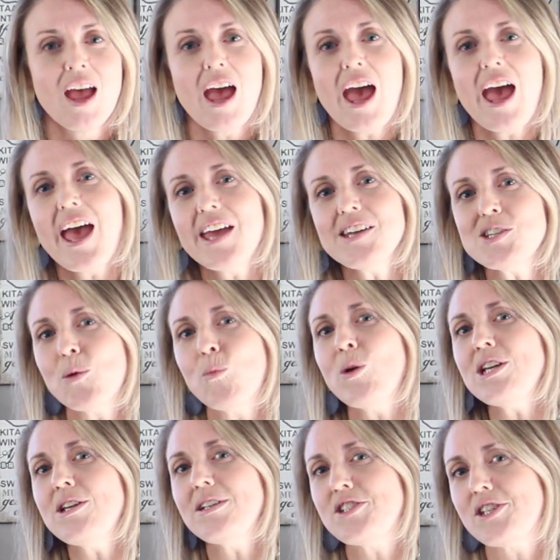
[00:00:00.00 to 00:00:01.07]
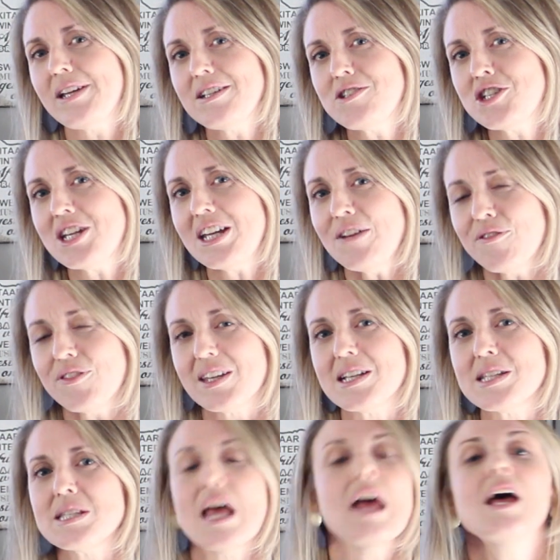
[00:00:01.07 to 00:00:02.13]
And we achieve
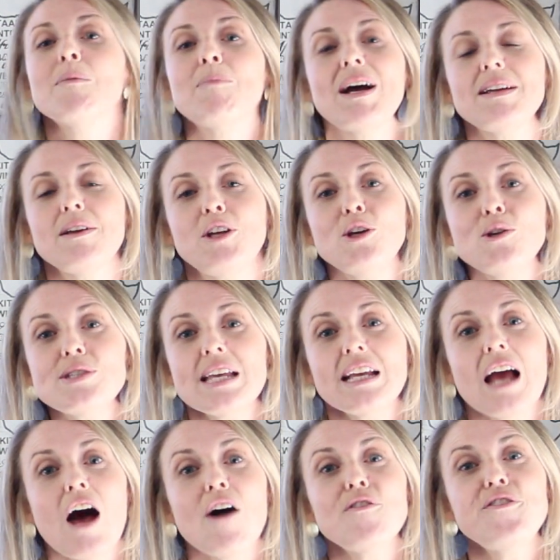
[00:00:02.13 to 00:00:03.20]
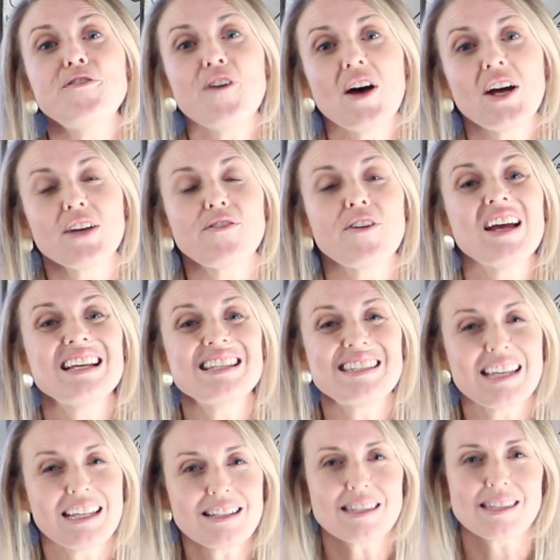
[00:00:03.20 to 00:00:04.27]
this by using our five
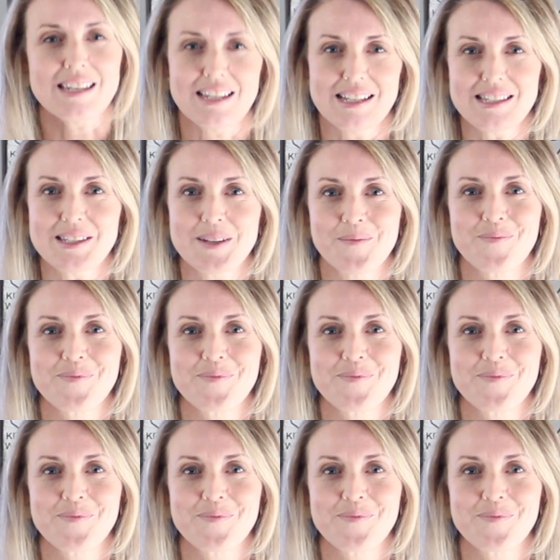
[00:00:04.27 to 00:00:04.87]
senses.